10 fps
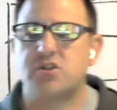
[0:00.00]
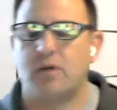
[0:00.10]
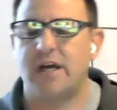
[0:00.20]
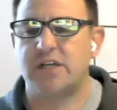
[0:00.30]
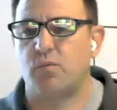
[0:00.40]

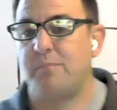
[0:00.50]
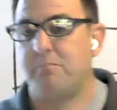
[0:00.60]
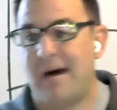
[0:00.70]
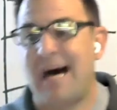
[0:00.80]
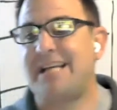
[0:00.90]
stressed
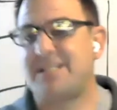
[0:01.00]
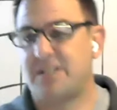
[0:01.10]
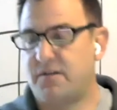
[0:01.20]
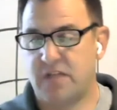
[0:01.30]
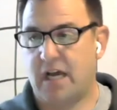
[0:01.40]
when my
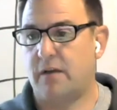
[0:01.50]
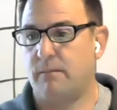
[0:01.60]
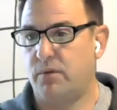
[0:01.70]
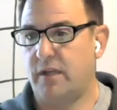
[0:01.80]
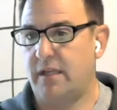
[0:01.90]
stuff's not
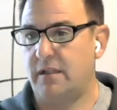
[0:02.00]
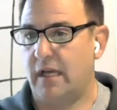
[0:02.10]
complete.